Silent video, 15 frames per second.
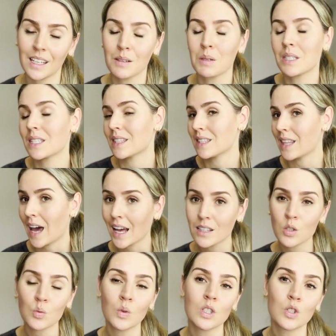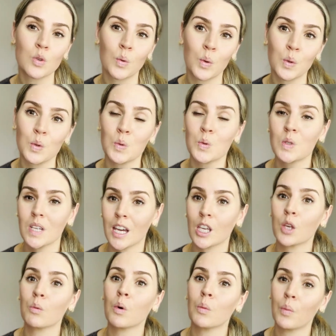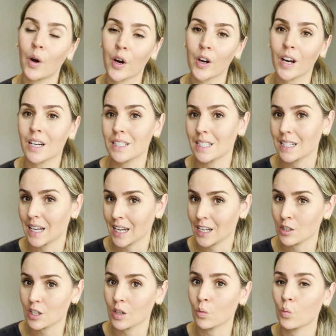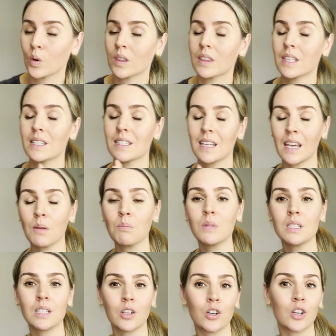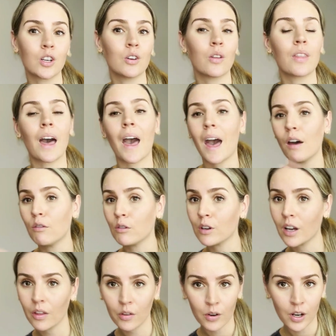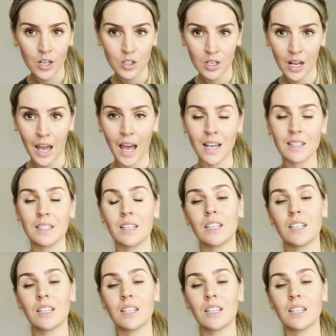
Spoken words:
because that's what's going to set you apart as an agent with the same material that every other agent has.